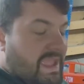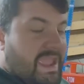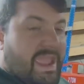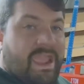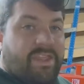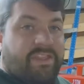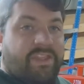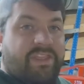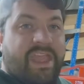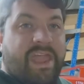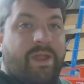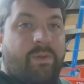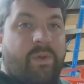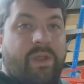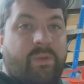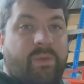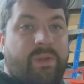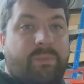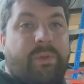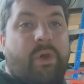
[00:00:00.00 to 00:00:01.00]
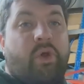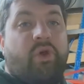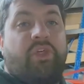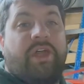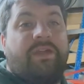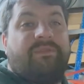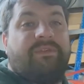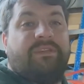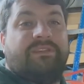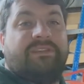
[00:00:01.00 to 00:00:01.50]
then that way we both
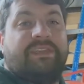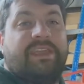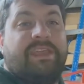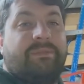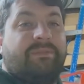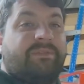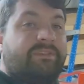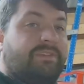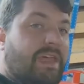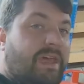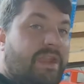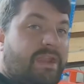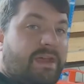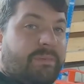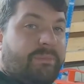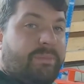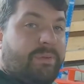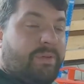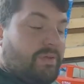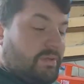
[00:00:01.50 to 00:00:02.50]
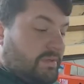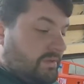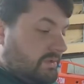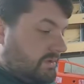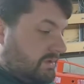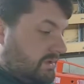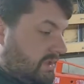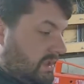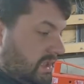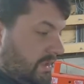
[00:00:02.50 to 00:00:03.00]
have the same setup
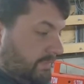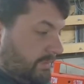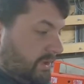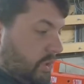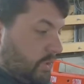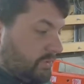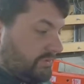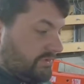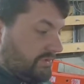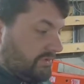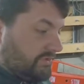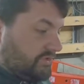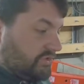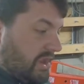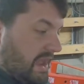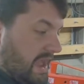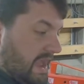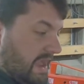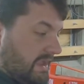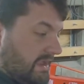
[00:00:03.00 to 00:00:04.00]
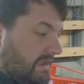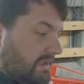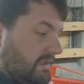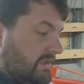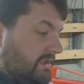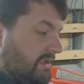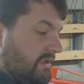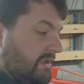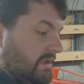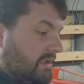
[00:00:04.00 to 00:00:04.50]
going to the track,
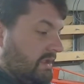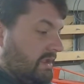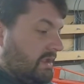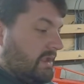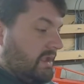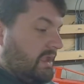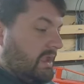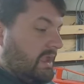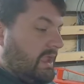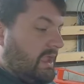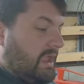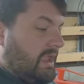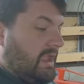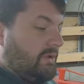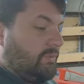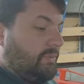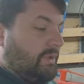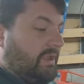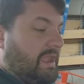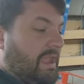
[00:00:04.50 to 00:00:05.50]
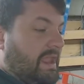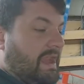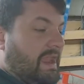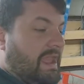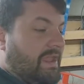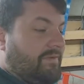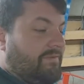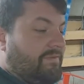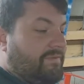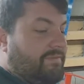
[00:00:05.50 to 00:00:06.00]
and we kind of
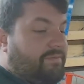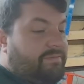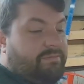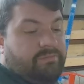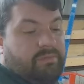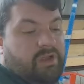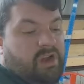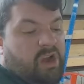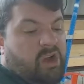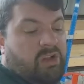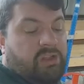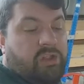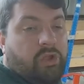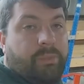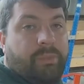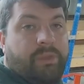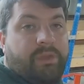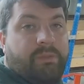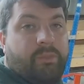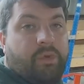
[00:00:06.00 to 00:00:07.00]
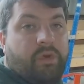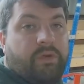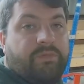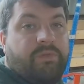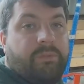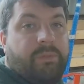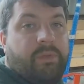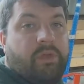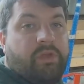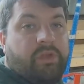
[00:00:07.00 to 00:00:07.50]
are a little bit more
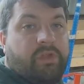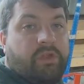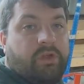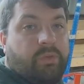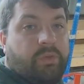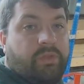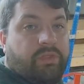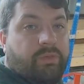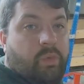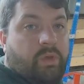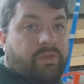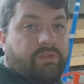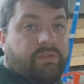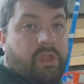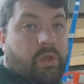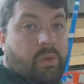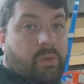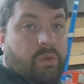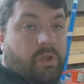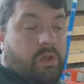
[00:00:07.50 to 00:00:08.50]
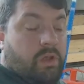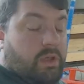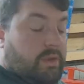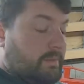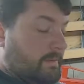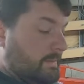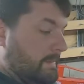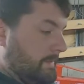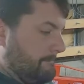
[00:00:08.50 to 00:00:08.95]
familiar with what's going on.